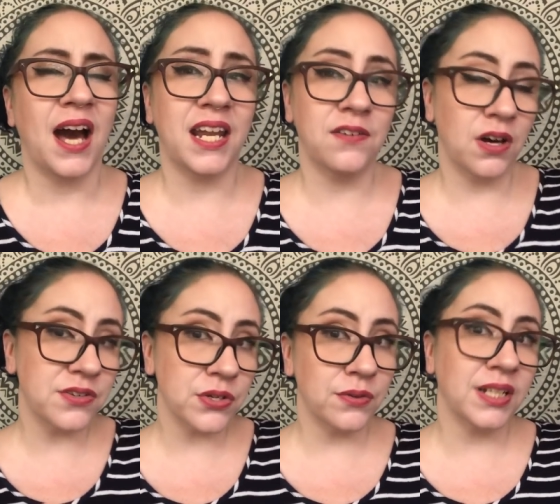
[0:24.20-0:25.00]
And I've
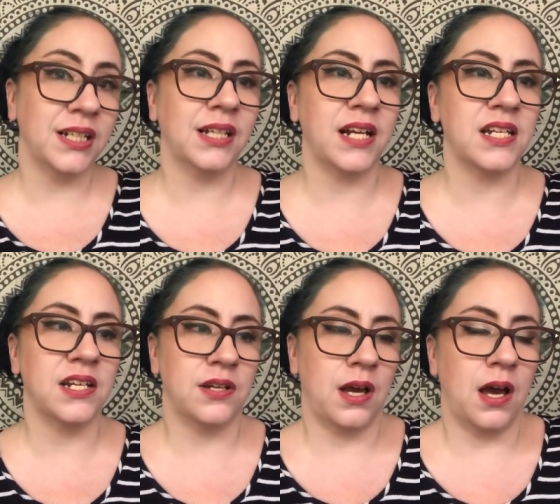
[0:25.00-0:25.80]
also really liked
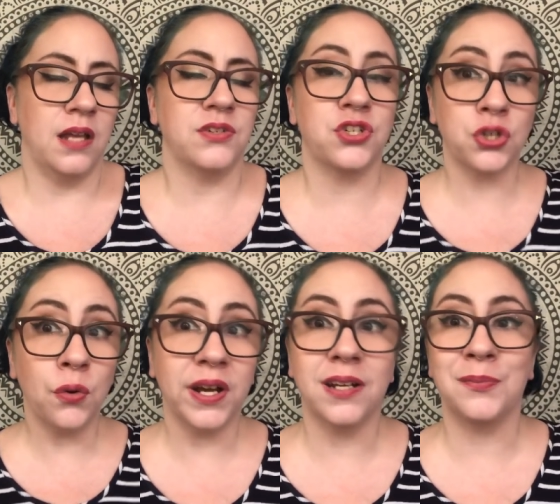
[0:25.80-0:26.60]

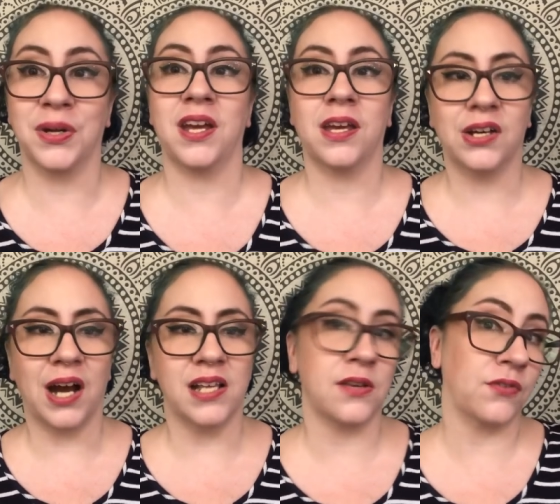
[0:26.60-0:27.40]
enjoyed bringing you
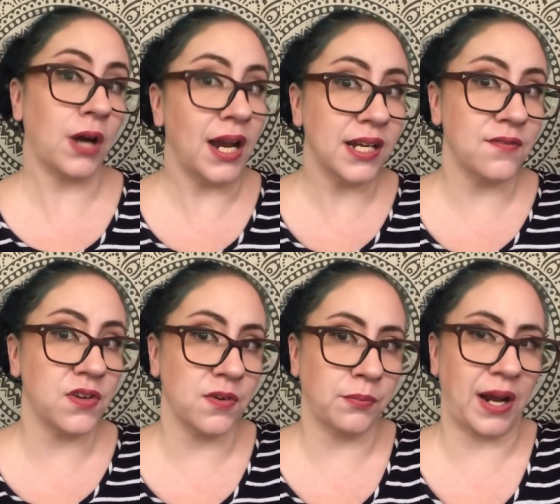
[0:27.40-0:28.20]
guys a variety of
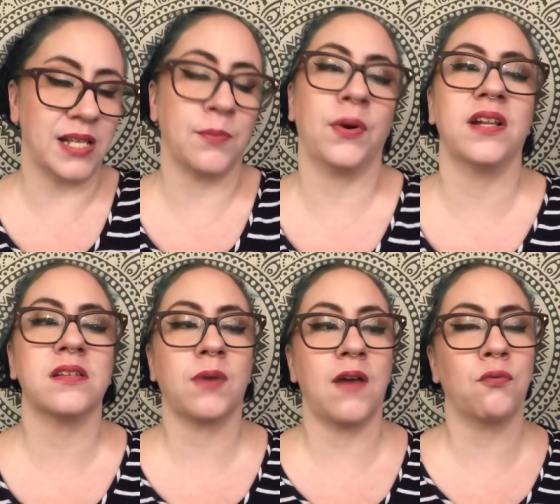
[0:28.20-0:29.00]
different price
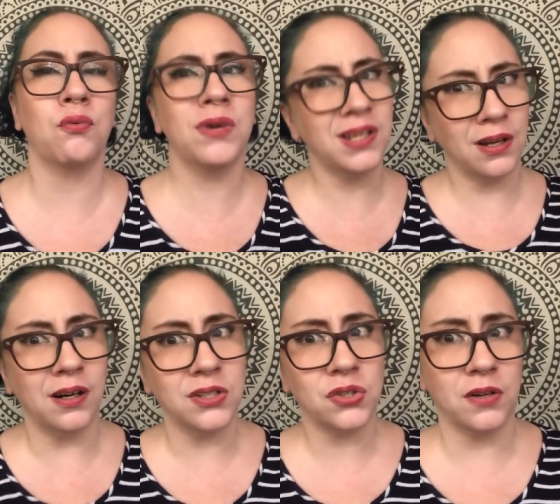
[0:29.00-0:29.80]
points. So we have really
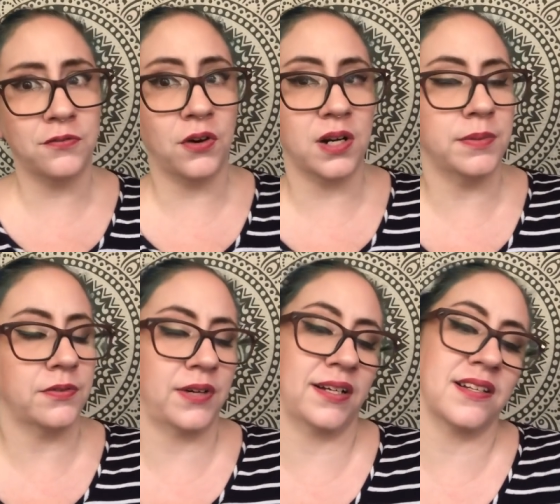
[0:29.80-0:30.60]
ultra
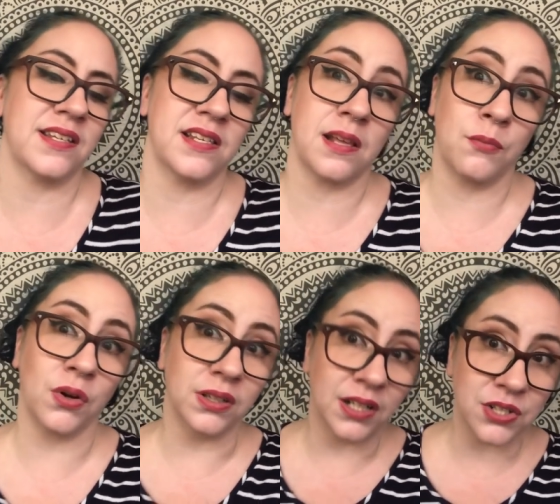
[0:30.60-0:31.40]
affordable fragrances and
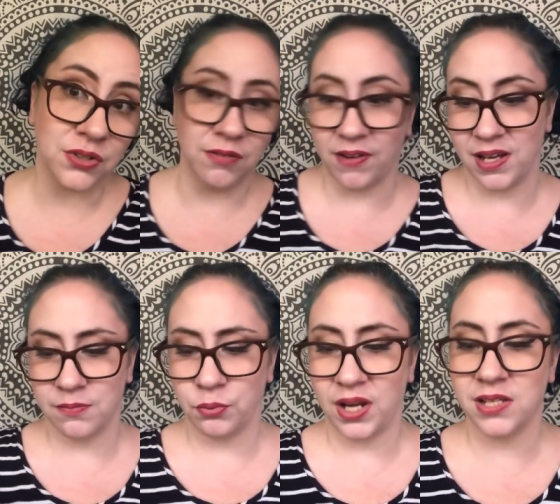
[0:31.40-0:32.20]
more luxury
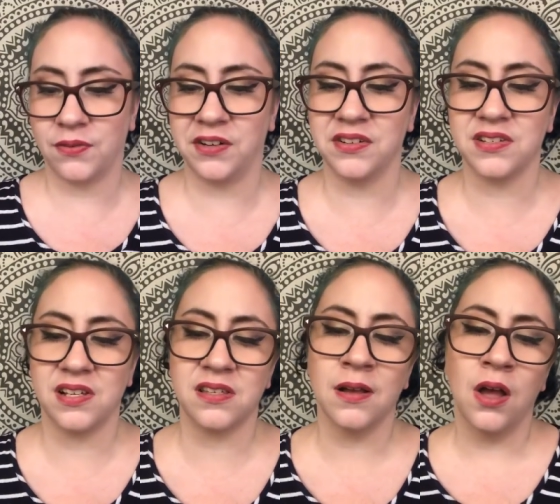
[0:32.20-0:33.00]
price
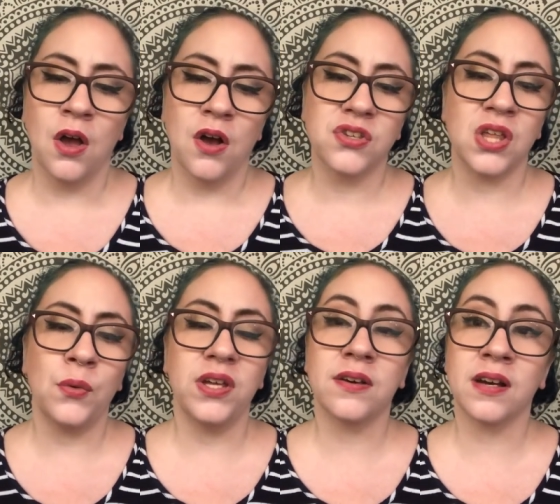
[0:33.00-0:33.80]
fragrances, so
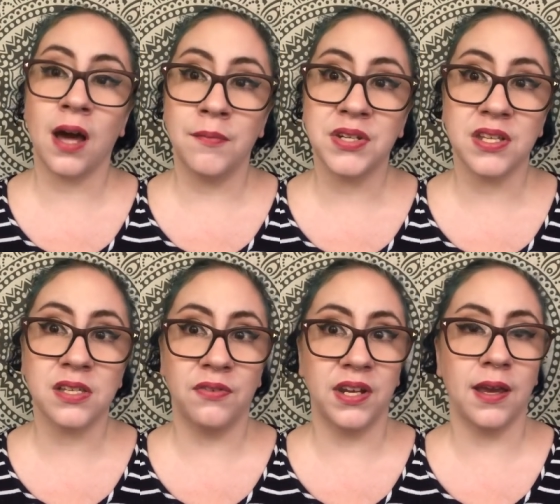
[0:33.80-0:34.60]
that way you can come to
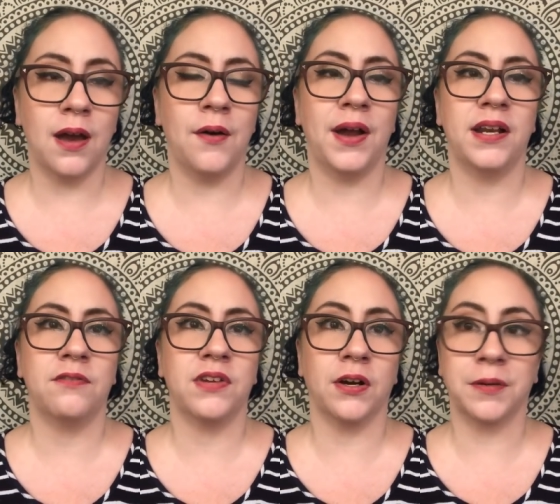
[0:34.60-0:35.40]
this video and
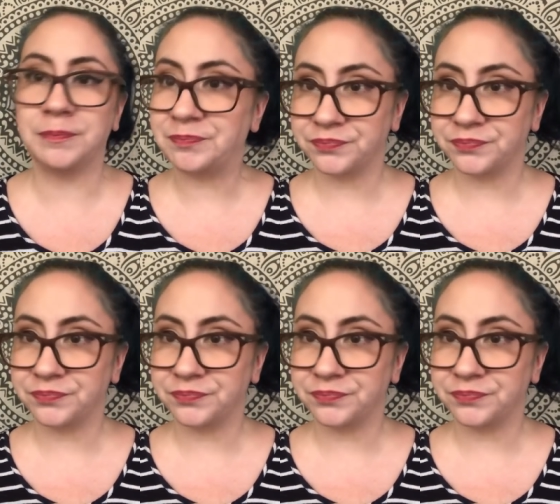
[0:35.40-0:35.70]
if you're